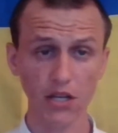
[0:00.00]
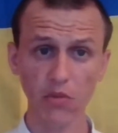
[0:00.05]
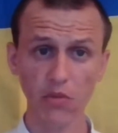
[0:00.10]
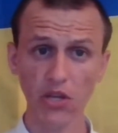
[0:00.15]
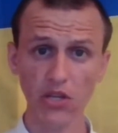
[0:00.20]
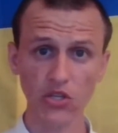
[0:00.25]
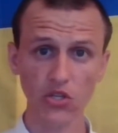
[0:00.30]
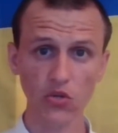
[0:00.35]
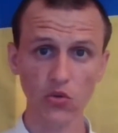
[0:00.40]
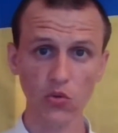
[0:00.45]

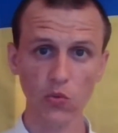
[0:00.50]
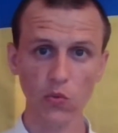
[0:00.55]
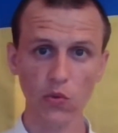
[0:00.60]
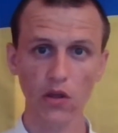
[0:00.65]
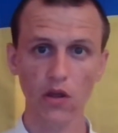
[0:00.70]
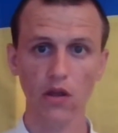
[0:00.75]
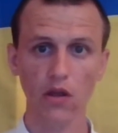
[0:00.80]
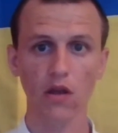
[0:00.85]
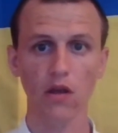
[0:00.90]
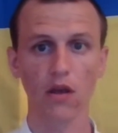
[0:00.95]

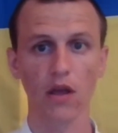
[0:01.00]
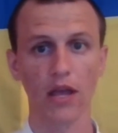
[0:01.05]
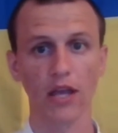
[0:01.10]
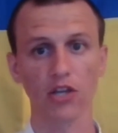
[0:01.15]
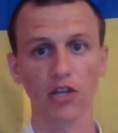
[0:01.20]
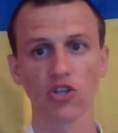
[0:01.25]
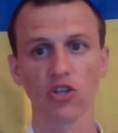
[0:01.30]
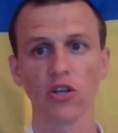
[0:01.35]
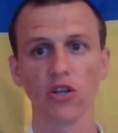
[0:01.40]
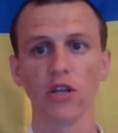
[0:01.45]
Debezium
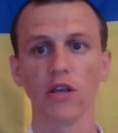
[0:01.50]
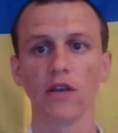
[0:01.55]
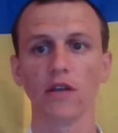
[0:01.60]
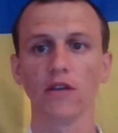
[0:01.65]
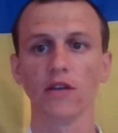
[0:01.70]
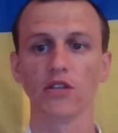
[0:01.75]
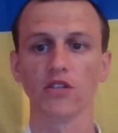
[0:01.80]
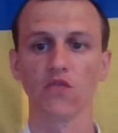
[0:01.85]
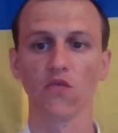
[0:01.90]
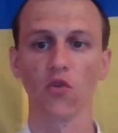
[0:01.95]
actually
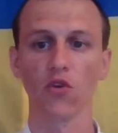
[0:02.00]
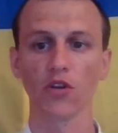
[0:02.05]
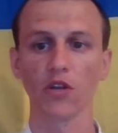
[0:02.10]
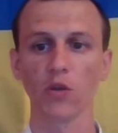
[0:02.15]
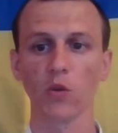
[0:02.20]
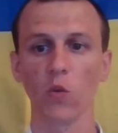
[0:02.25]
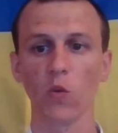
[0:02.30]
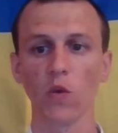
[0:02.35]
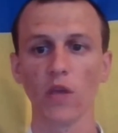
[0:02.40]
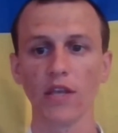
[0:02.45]
is
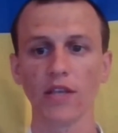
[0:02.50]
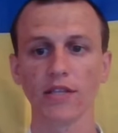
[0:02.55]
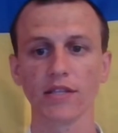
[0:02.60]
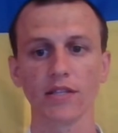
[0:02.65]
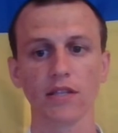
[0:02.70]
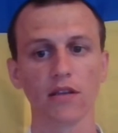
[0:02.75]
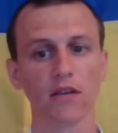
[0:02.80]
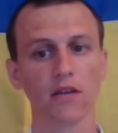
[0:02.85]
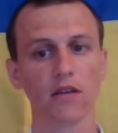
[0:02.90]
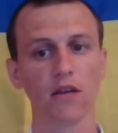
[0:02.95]
working
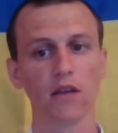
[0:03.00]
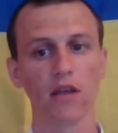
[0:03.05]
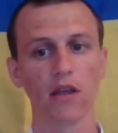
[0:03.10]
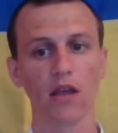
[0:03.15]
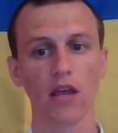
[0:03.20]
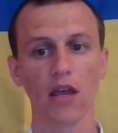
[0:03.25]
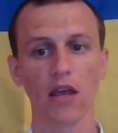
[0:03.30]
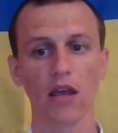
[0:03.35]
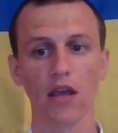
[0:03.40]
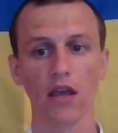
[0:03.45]
with
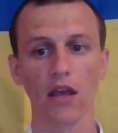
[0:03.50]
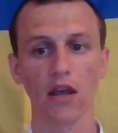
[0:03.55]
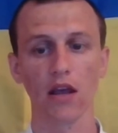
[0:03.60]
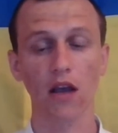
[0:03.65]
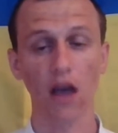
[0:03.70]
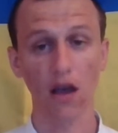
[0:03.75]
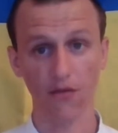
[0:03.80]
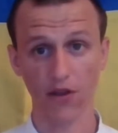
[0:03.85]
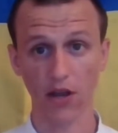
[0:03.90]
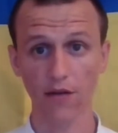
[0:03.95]

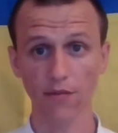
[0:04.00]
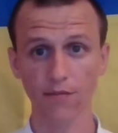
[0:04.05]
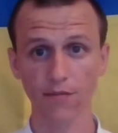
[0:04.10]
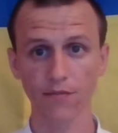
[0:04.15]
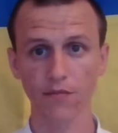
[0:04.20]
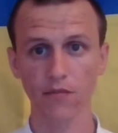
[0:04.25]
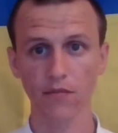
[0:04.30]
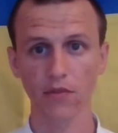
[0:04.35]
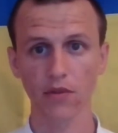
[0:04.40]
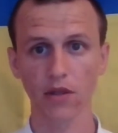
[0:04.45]
Kafka,
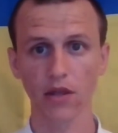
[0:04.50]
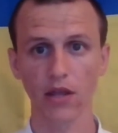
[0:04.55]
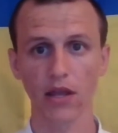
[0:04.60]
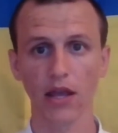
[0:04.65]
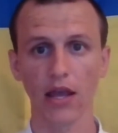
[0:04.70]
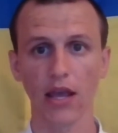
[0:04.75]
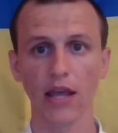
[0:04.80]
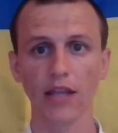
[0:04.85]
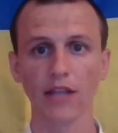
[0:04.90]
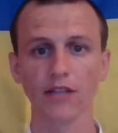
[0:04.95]

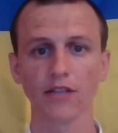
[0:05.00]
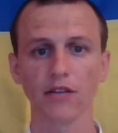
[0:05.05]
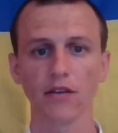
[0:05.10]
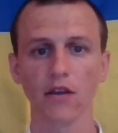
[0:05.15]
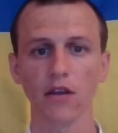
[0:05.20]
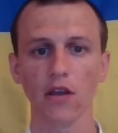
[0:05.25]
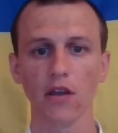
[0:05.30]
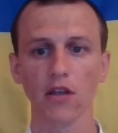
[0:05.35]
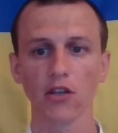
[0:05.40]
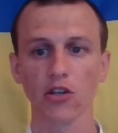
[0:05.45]
and
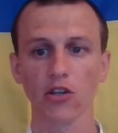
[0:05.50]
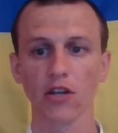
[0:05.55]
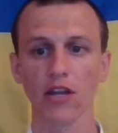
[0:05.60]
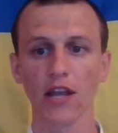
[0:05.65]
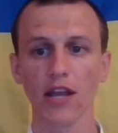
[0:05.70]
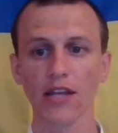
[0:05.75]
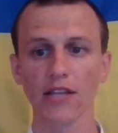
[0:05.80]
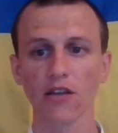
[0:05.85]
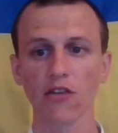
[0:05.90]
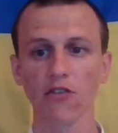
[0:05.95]

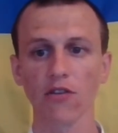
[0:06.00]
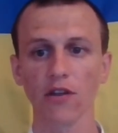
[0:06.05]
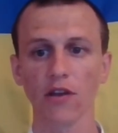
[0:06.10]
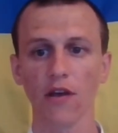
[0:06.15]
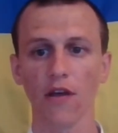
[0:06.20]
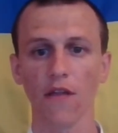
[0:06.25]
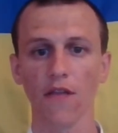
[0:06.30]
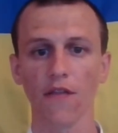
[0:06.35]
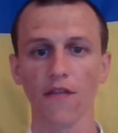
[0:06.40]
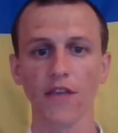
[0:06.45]
together
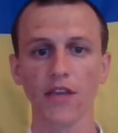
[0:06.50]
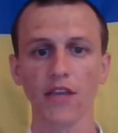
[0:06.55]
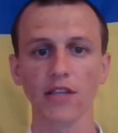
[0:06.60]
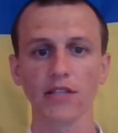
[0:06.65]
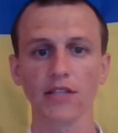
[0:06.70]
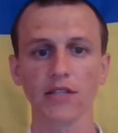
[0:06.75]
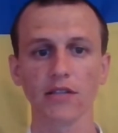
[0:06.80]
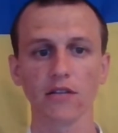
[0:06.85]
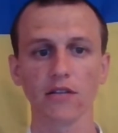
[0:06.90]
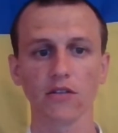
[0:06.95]

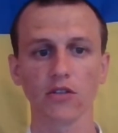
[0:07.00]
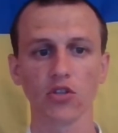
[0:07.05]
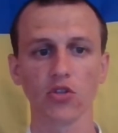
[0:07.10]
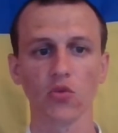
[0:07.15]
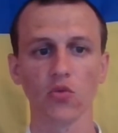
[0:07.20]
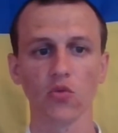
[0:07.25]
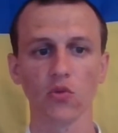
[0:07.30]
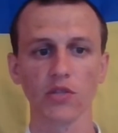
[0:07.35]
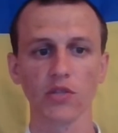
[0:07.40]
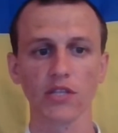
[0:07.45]
these
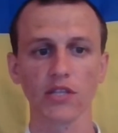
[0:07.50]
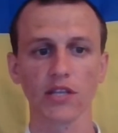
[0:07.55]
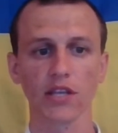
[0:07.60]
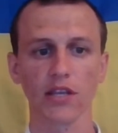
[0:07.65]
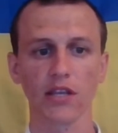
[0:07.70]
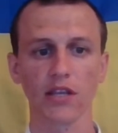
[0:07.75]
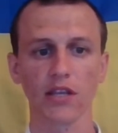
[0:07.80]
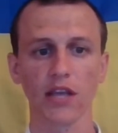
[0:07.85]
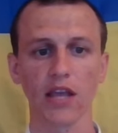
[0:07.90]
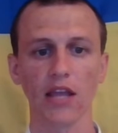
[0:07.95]
tools
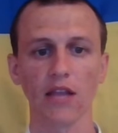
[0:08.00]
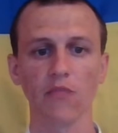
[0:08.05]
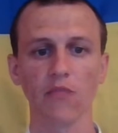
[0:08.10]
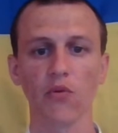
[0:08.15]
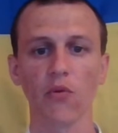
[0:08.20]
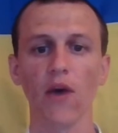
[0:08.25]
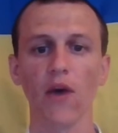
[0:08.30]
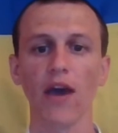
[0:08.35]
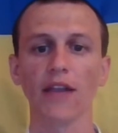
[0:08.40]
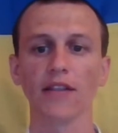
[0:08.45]
can
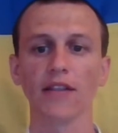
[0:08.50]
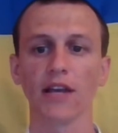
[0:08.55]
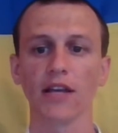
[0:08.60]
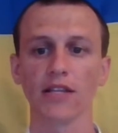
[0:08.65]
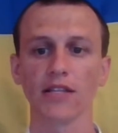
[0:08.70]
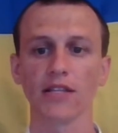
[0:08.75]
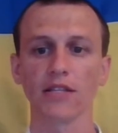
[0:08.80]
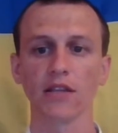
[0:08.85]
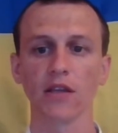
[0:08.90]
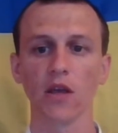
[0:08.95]
provide
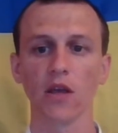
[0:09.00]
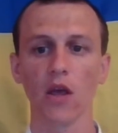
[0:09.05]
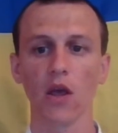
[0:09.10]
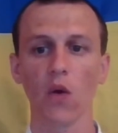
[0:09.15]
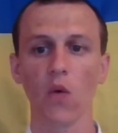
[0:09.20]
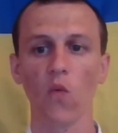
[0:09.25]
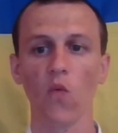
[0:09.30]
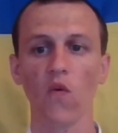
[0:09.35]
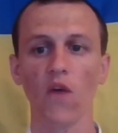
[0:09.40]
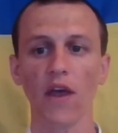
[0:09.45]
us
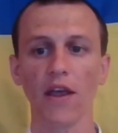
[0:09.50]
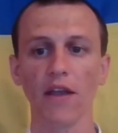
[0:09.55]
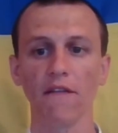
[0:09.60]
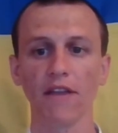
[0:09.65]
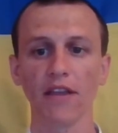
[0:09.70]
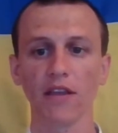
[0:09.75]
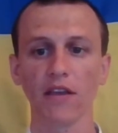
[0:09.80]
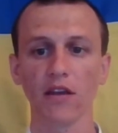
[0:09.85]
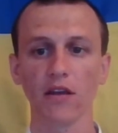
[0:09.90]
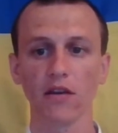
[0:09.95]

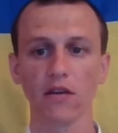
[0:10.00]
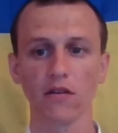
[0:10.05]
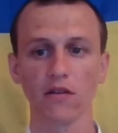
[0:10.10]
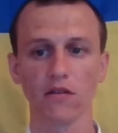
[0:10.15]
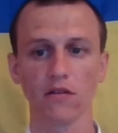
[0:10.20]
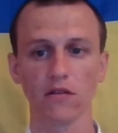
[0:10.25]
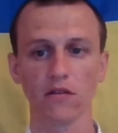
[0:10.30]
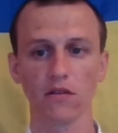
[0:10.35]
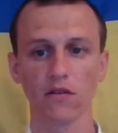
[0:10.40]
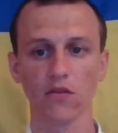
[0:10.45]
very
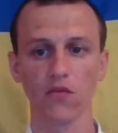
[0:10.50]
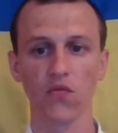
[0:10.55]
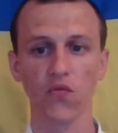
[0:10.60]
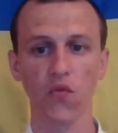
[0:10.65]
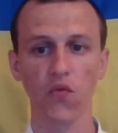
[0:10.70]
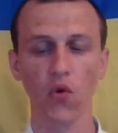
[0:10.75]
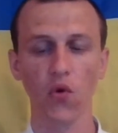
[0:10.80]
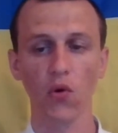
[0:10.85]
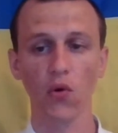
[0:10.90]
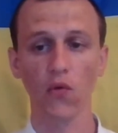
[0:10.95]

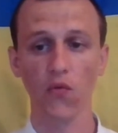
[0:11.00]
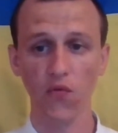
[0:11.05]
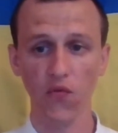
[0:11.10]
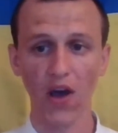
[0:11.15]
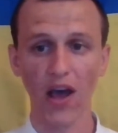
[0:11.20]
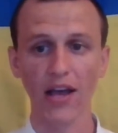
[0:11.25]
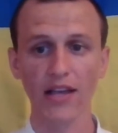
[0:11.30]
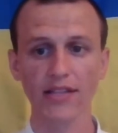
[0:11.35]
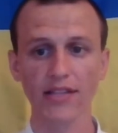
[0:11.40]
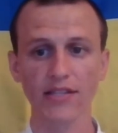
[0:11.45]

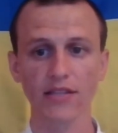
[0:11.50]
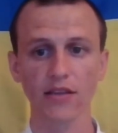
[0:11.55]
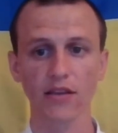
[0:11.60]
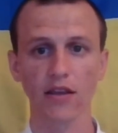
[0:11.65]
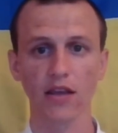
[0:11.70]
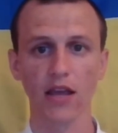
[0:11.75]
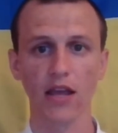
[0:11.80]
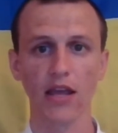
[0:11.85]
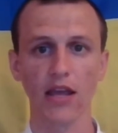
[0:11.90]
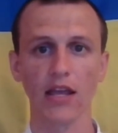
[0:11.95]
fast
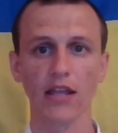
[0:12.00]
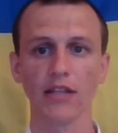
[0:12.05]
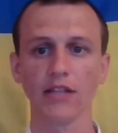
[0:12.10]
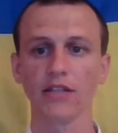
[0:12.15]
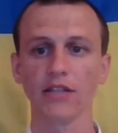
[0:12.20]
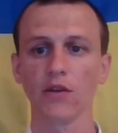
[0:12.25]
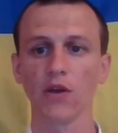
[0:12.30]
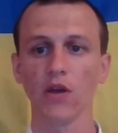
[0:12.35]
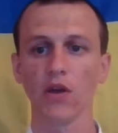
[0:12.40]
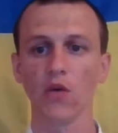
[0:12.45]

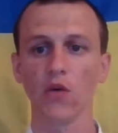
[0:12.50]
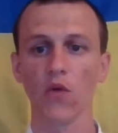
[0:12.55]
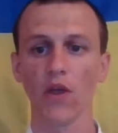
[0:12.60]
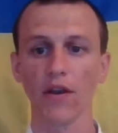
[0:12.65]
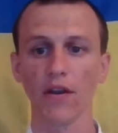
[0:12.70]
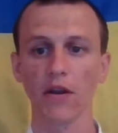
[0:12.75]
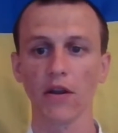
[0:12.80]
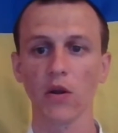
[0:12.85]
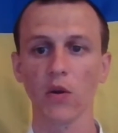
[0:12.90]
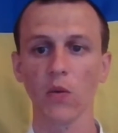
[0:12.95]
and
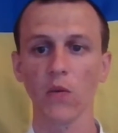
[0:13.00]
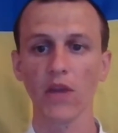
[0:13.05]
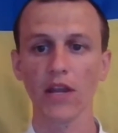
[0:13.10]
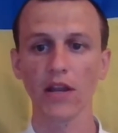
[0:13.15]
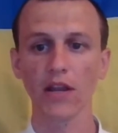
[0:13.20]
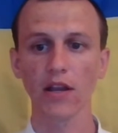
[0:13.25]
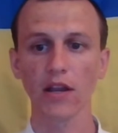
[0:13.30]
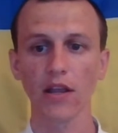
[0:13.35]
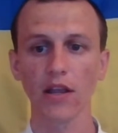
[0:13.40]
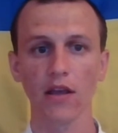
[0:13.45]
very
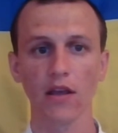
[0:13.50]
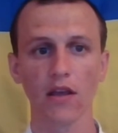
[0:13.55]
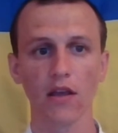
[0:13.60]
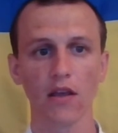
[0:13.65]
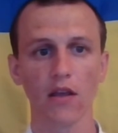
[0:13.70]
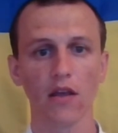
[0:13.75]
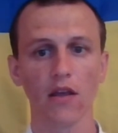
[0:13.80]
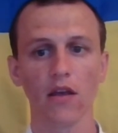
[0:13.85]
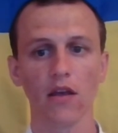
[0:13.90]
quickly